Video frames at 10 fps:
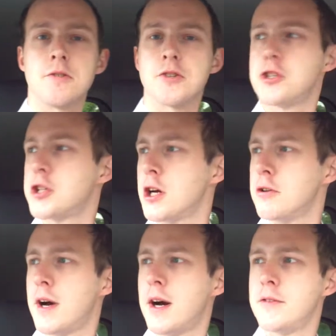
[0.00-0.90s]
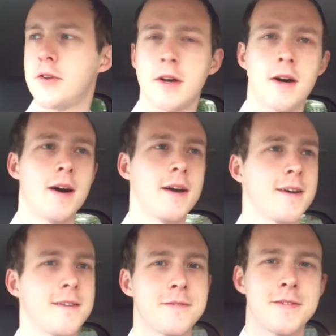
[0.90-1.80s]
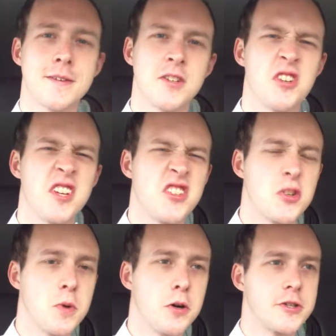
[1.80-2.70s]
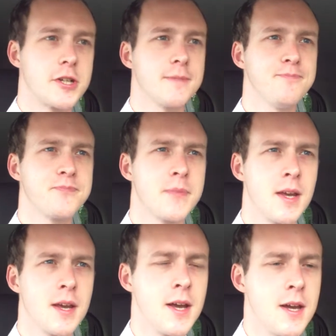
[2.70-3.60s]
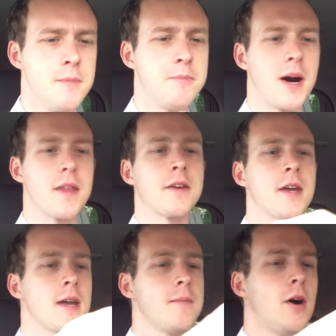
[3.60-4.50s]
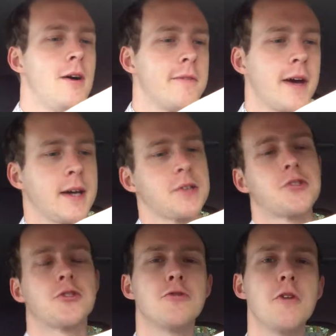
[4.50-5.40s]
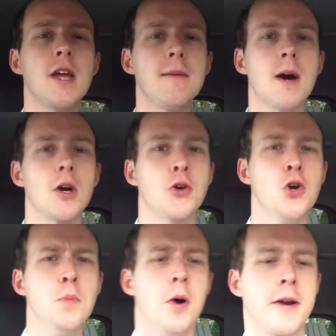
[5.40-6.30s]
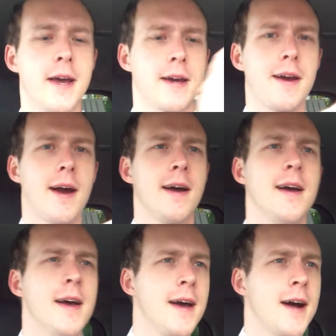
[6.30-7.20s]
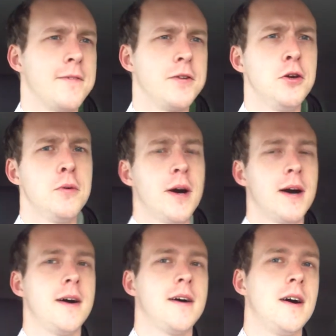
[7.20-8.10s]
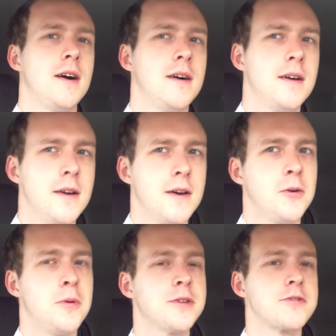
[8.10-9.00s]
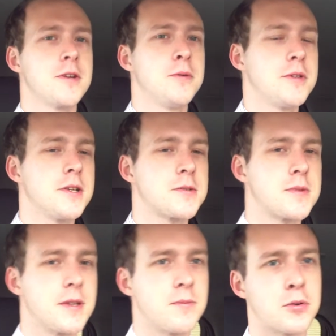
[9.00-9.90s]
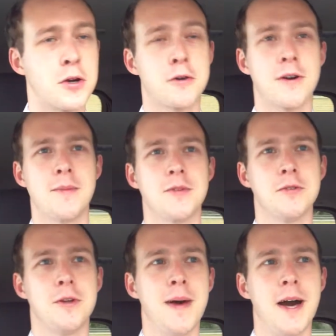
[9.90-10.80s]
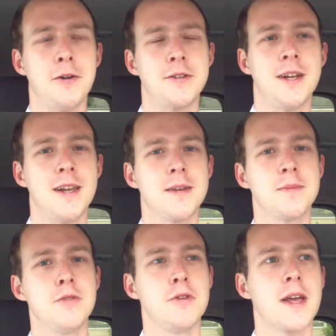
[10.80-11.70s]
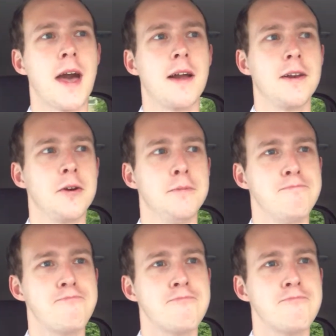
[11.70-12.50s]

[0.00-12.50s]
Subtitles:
There is a show that I have gotten into watching by the name of Extreme Couponing. Now, if you are wondering what this programme is all about, let me regale you